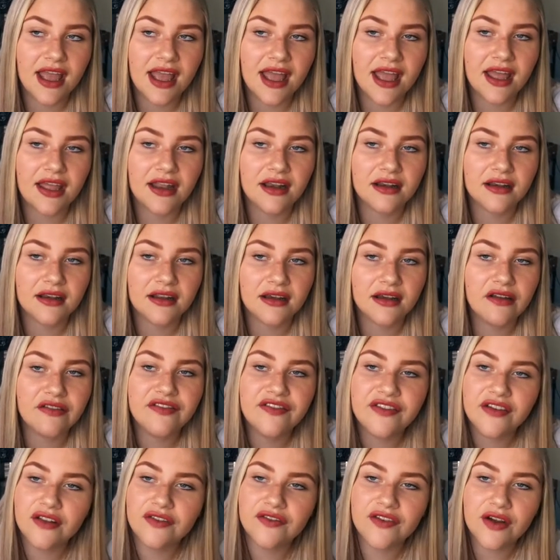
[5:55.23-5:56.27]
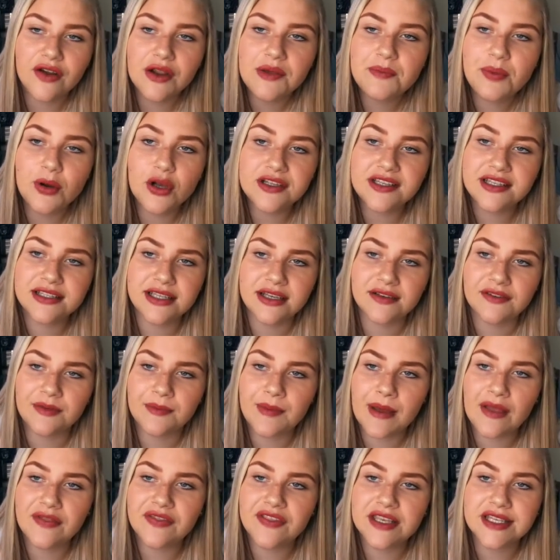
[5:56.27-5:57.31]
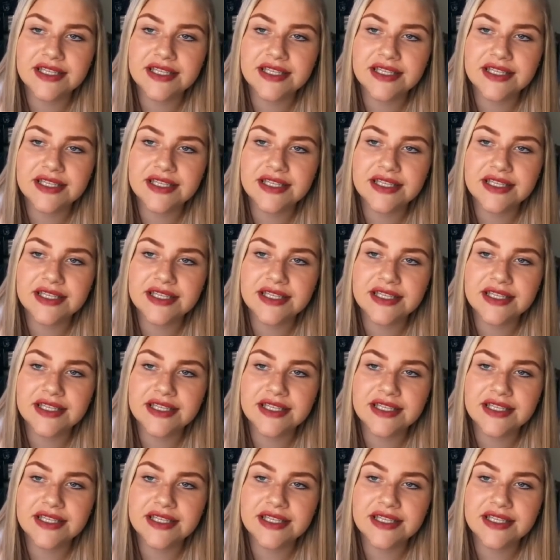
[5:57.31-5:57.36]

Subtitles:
and I feel very positive about